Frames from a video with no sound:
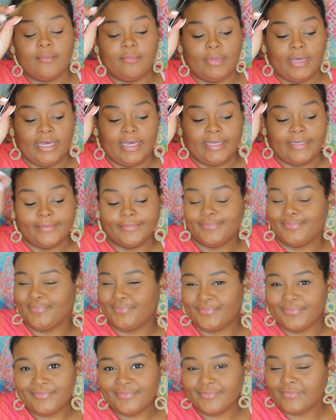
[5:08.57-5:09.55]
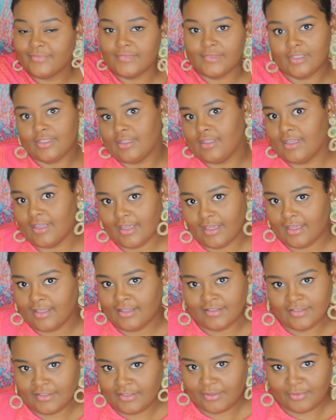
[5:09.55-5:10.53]
but
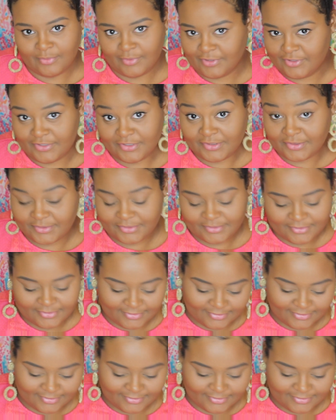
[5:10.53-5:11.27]
it's a good one too.